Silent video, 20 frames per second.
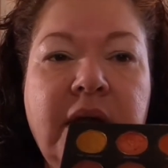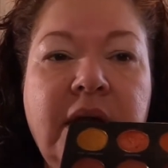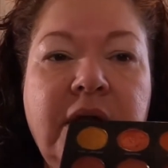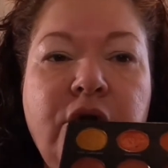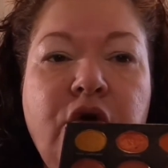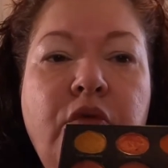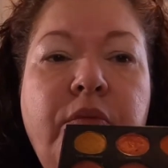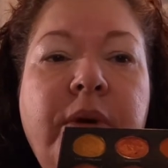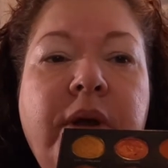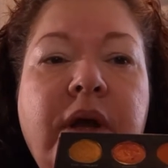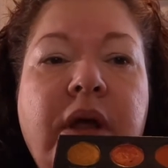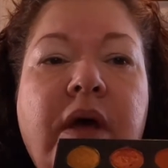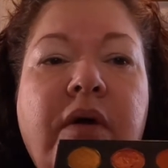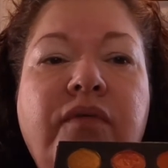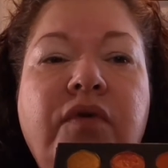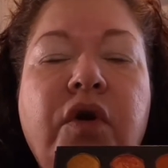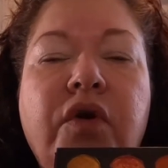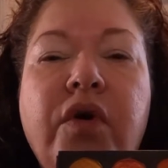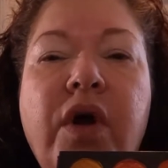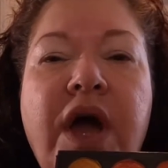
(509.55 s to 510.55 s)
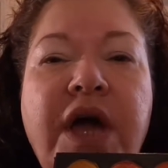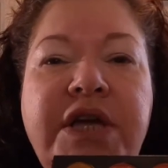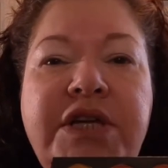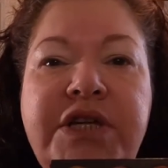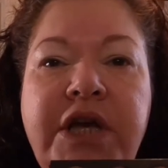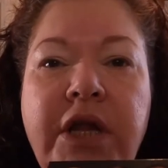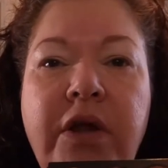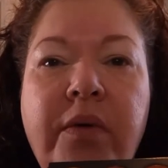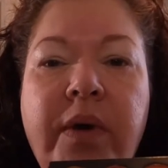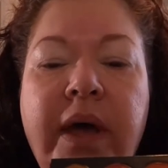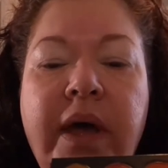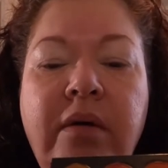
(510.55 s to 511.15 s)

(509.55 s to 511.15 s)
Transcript: a little bit of your eyeshadow